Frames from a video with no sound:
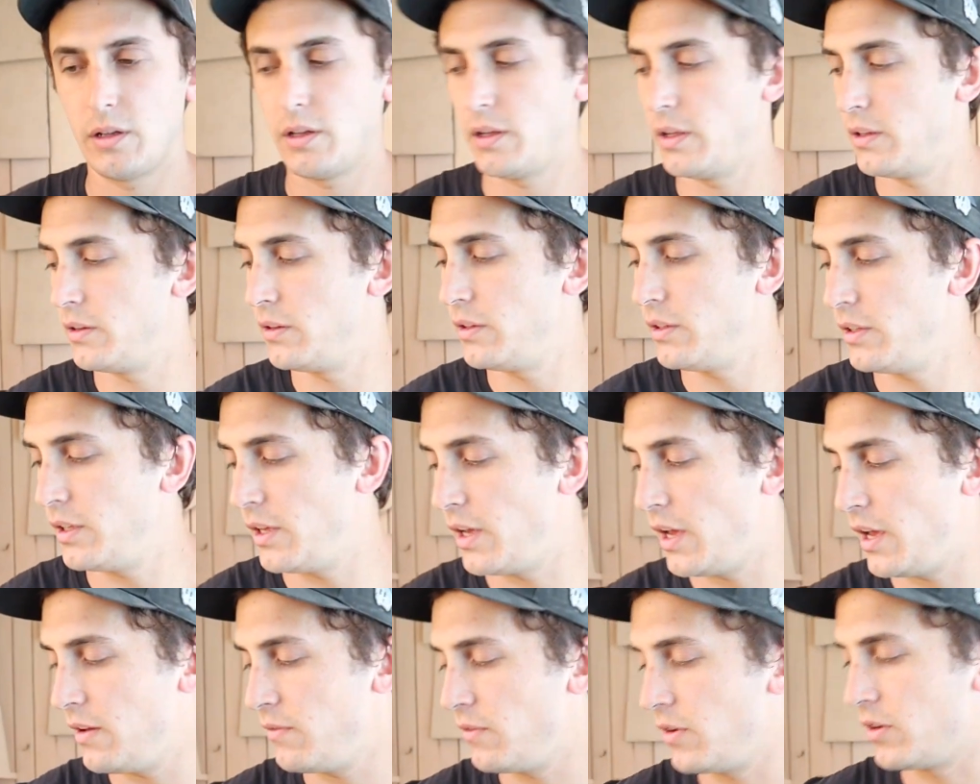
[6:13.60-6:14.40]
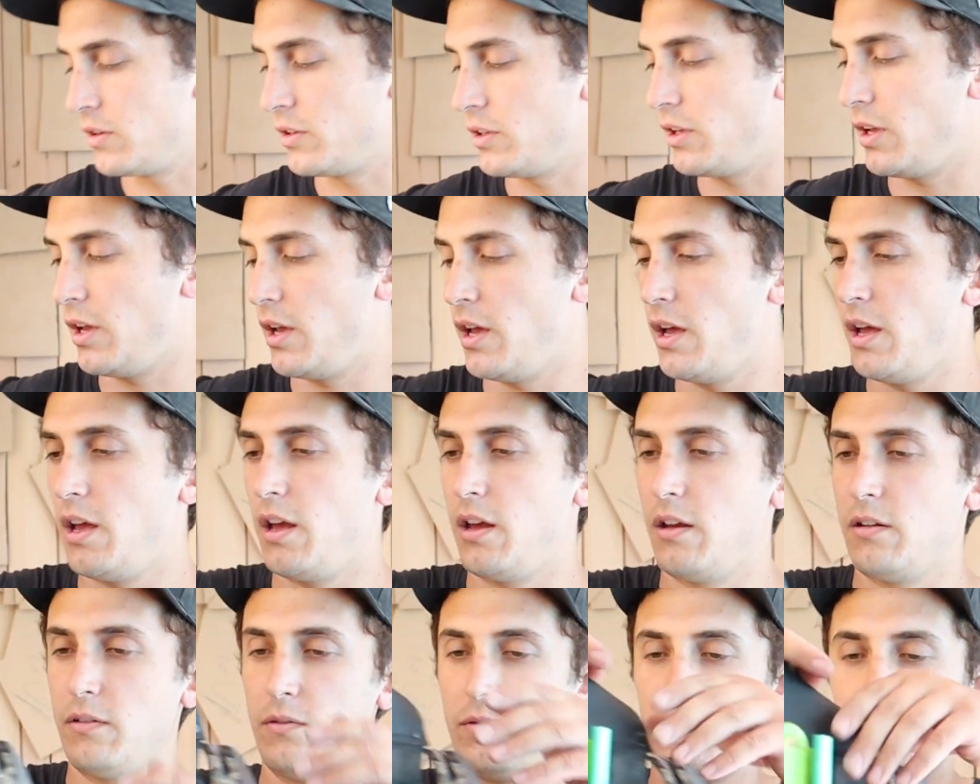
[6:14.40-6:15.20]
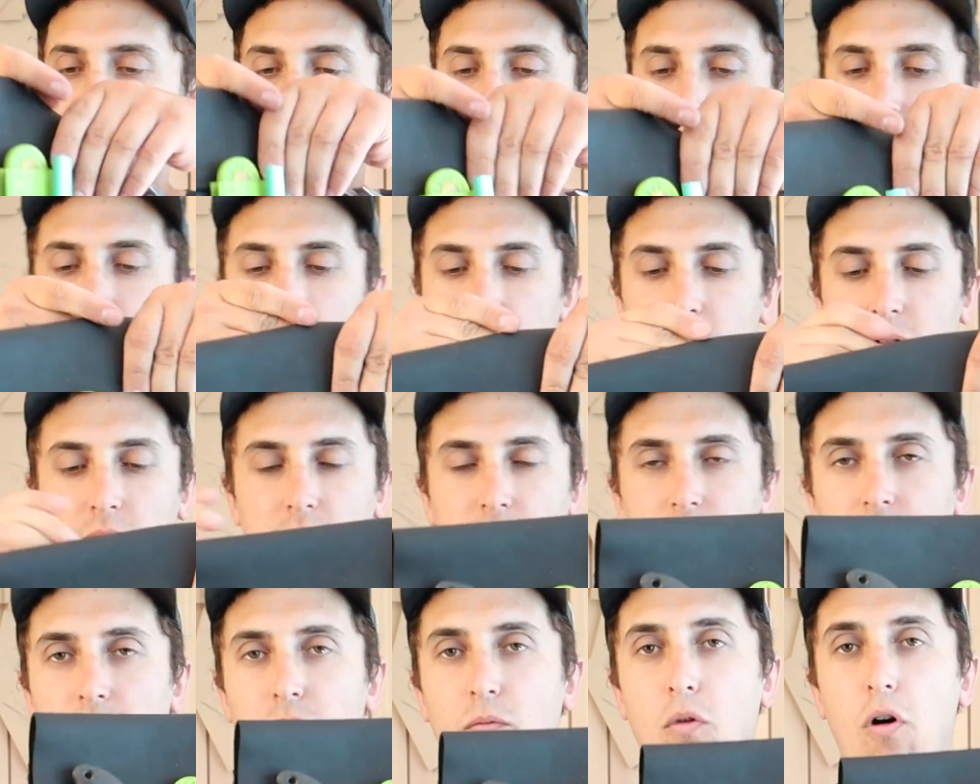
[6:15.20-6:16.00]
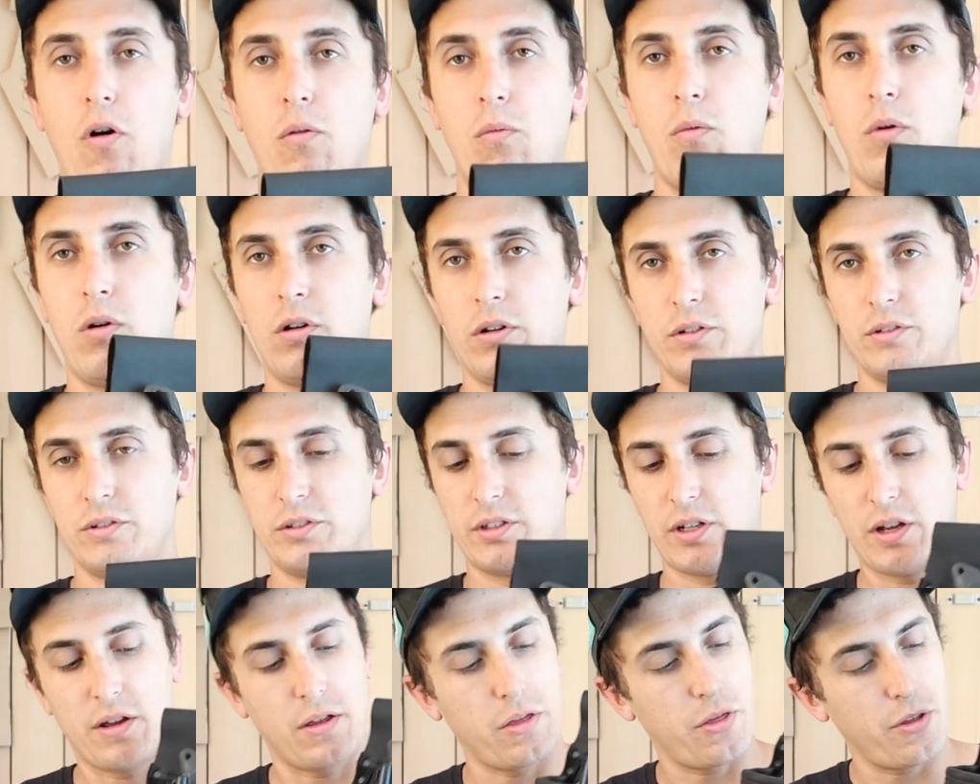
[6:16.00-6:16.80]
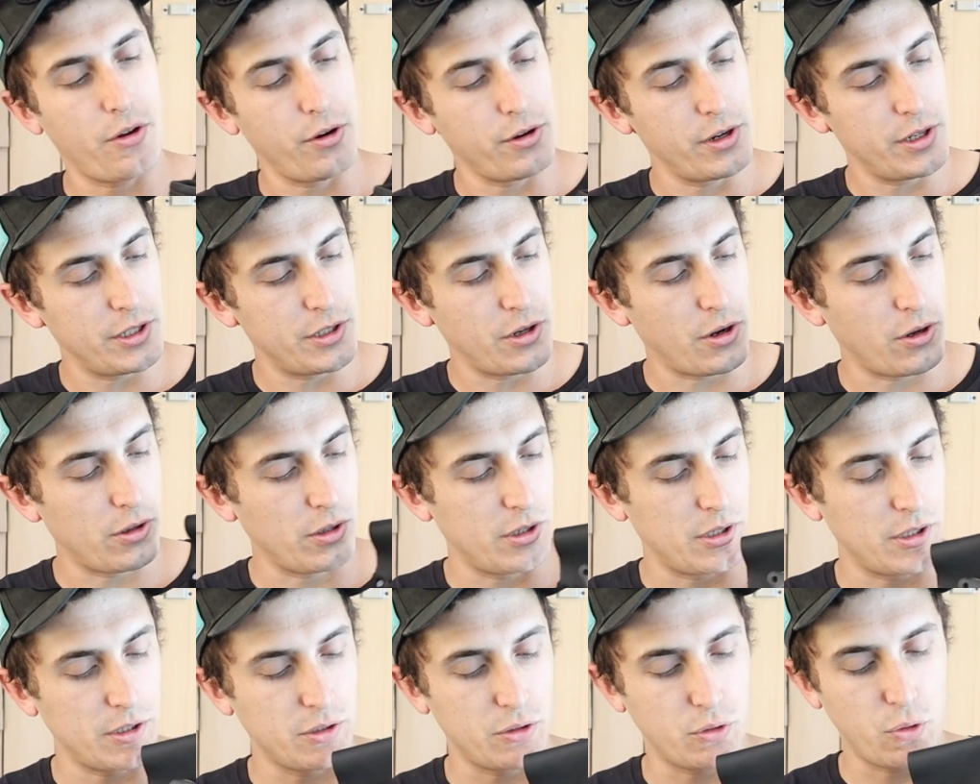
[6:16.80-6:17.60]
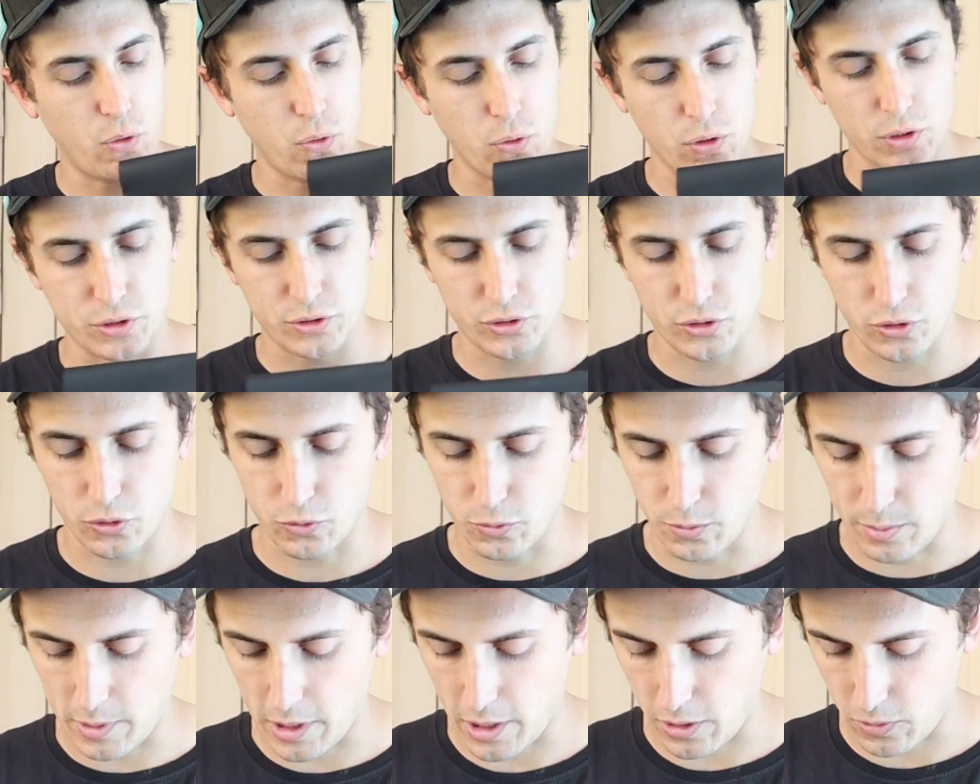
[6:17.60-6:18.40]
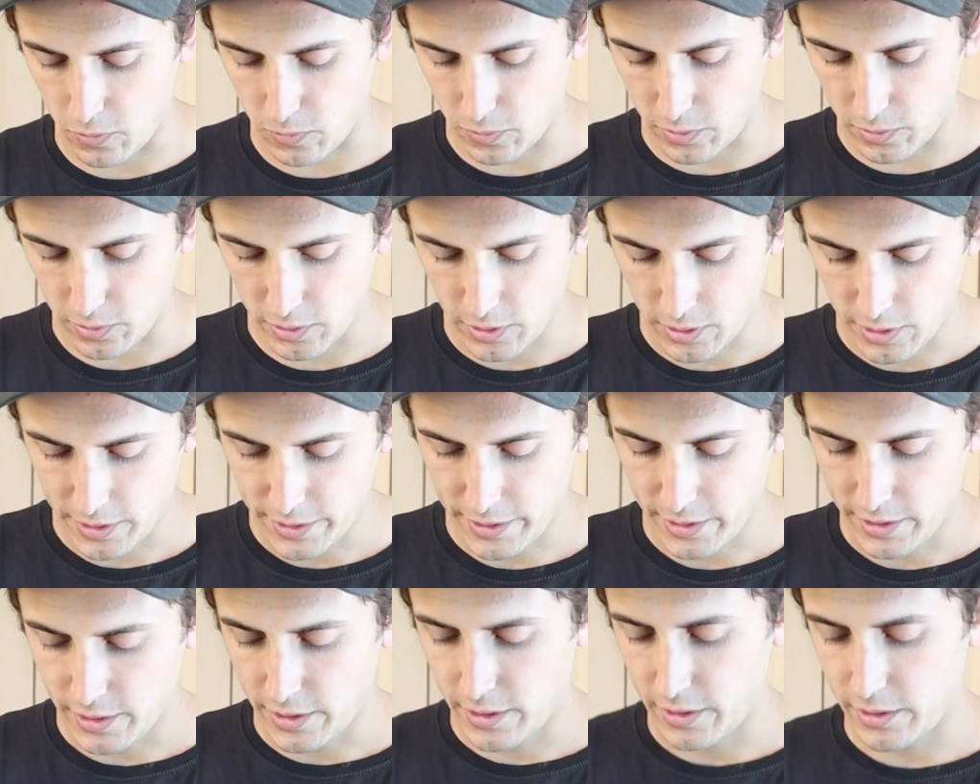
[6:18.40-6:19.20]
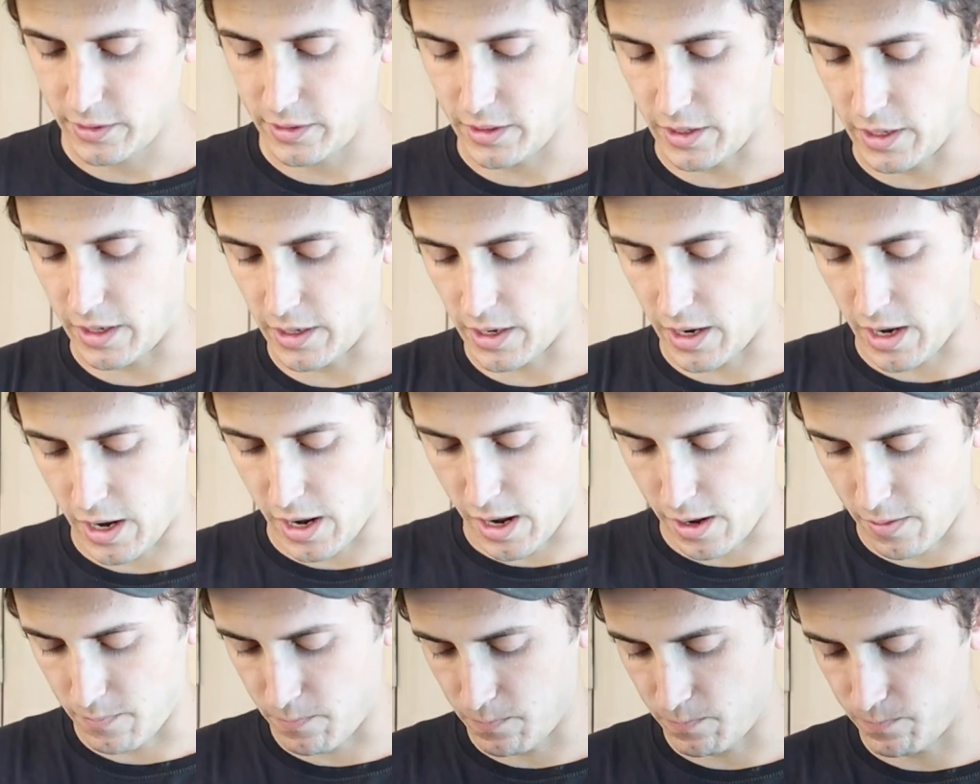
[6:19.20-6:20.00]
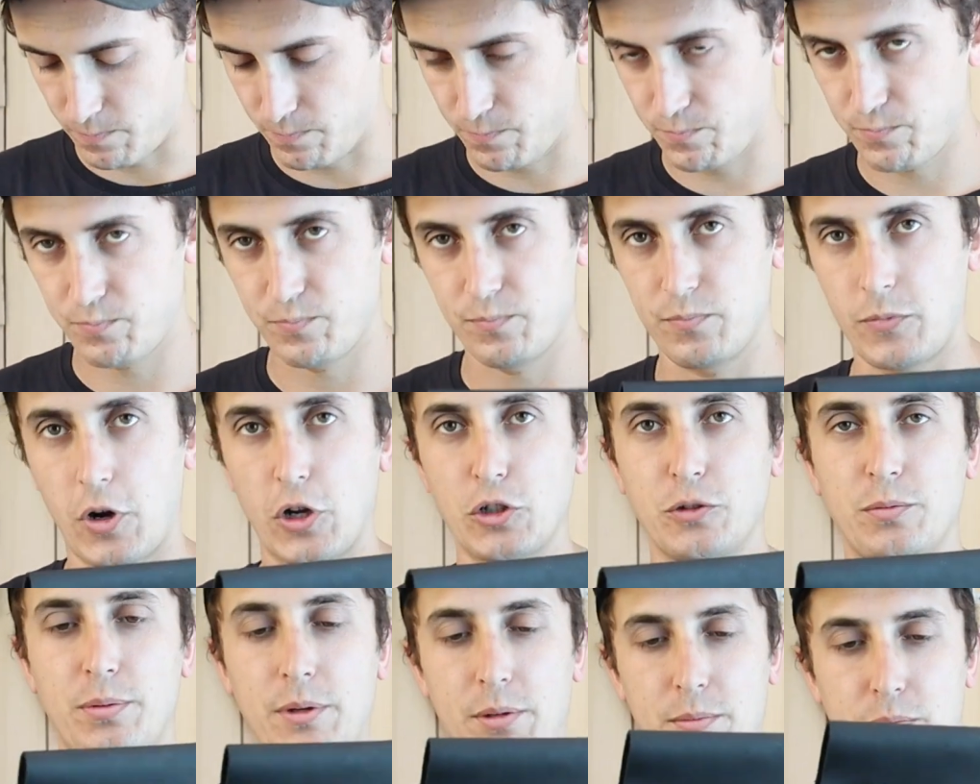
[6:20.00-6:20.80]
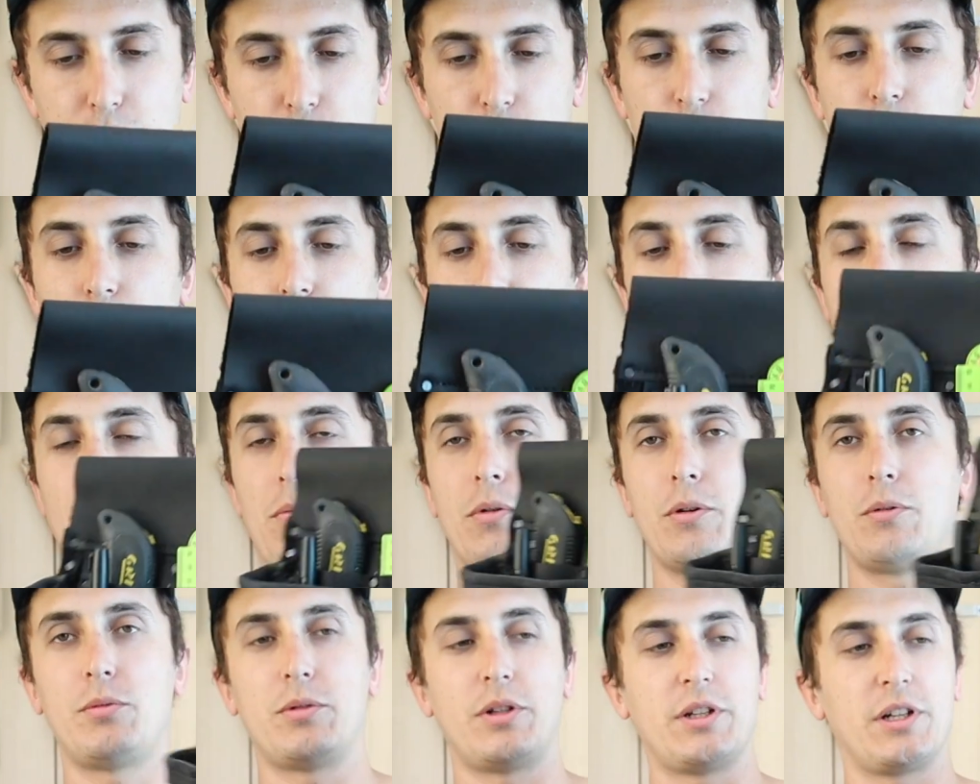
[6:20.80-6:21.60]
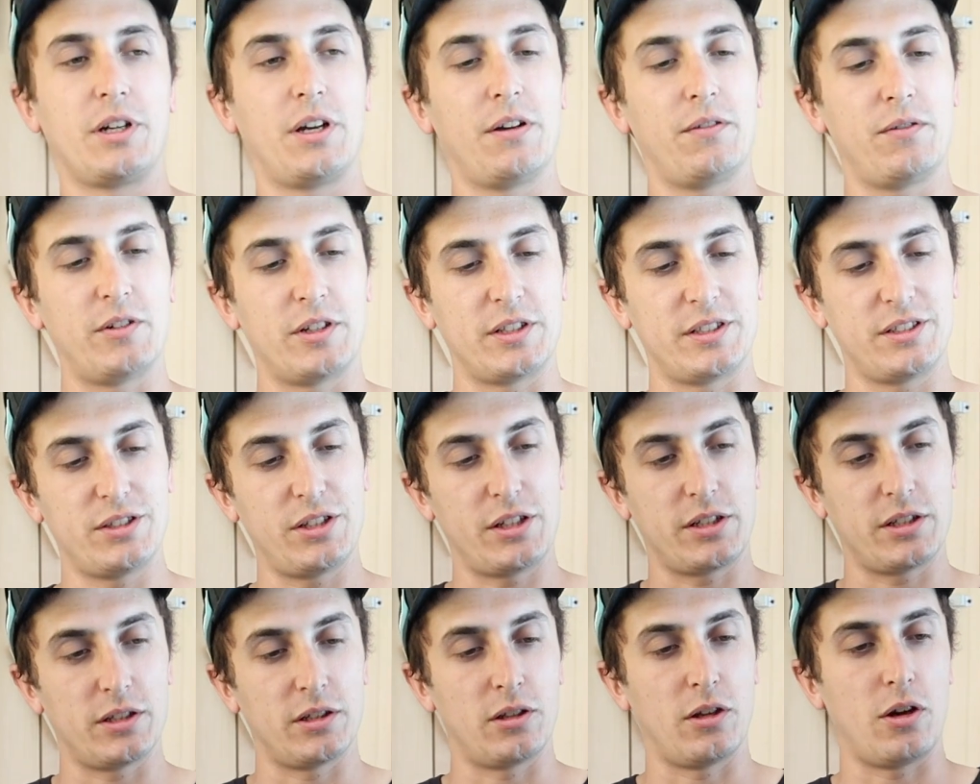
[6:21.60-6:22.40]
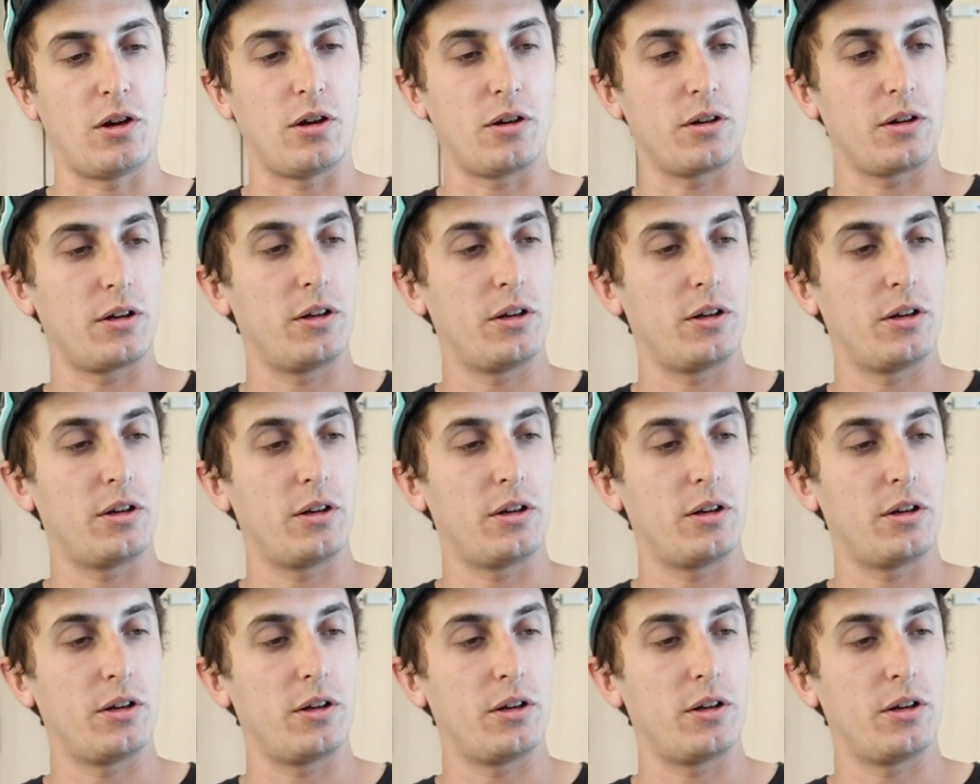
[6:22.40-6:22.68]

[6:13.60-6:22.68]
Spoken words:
And there you have it. You have what was a $30 Taurus tool belt that most people probably wouldn't have given a second look.